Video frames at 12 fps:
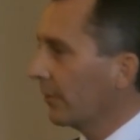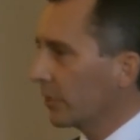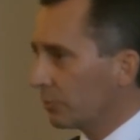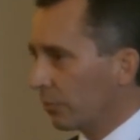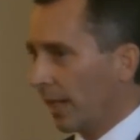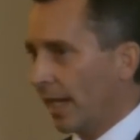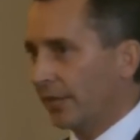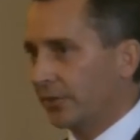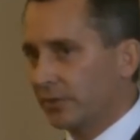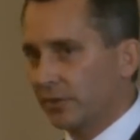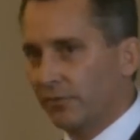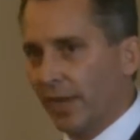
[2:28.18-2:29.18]
And I was
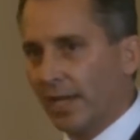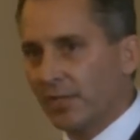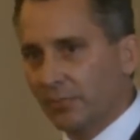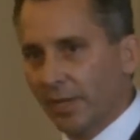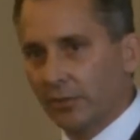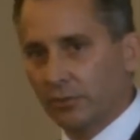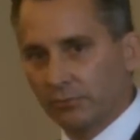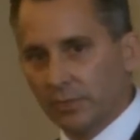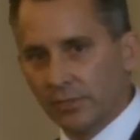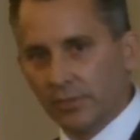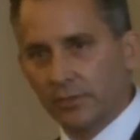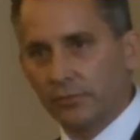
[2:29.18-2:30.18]
proud to advance medical
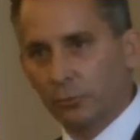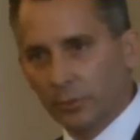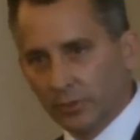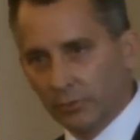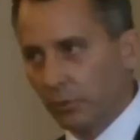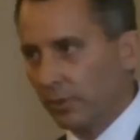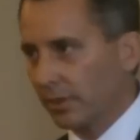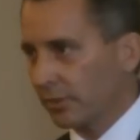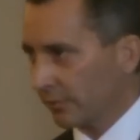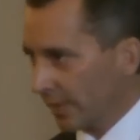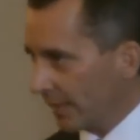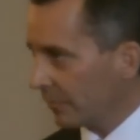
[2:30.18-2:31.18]
research for wounded
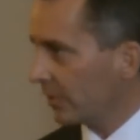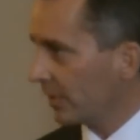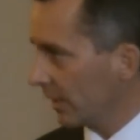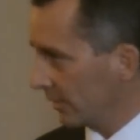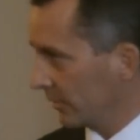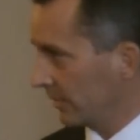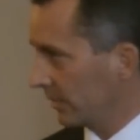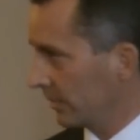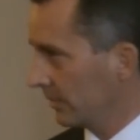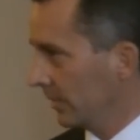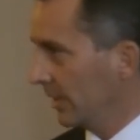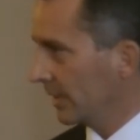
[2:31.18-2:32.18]
warriors with
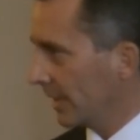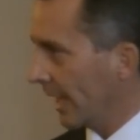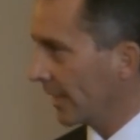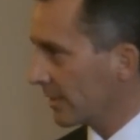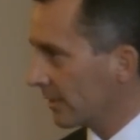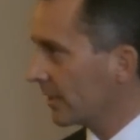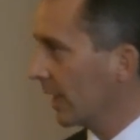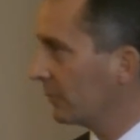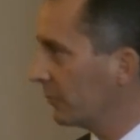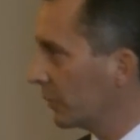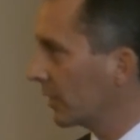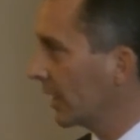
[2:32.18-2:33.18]
amputations. That is the
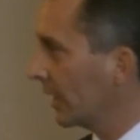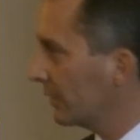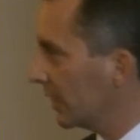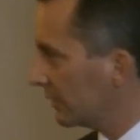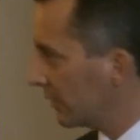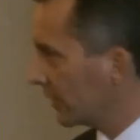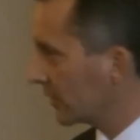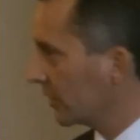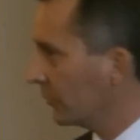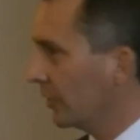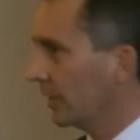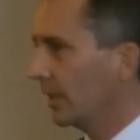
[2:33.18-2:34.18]
type of work I've done for this
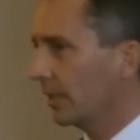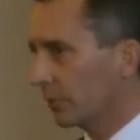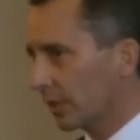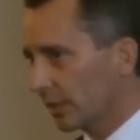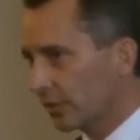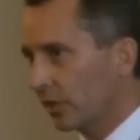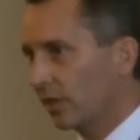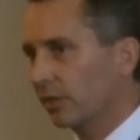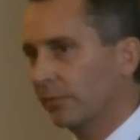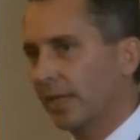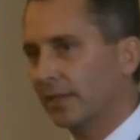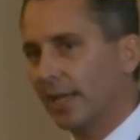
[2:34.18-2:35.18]
community, and we're going to
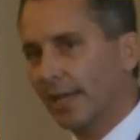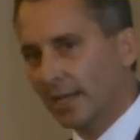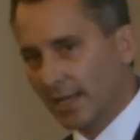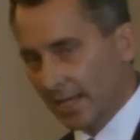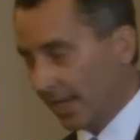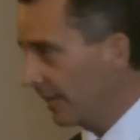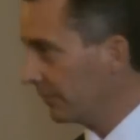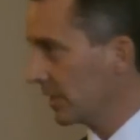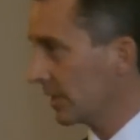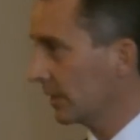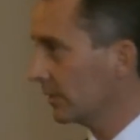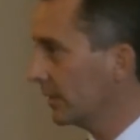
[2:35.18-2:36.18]
talk about that
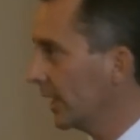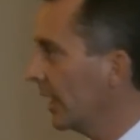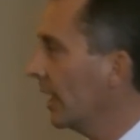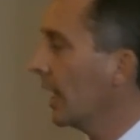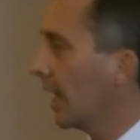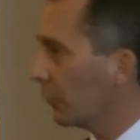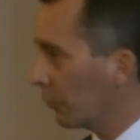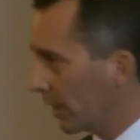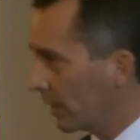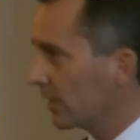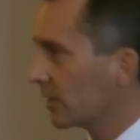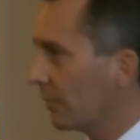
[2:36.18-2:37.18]
every single day. I
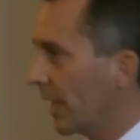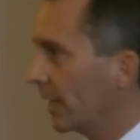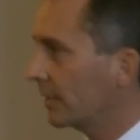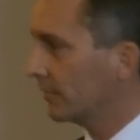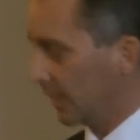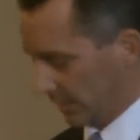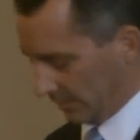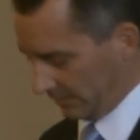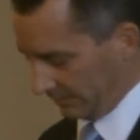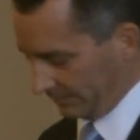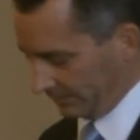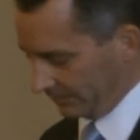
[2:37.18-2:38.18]
wear it as a badge of honor.
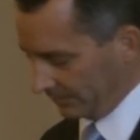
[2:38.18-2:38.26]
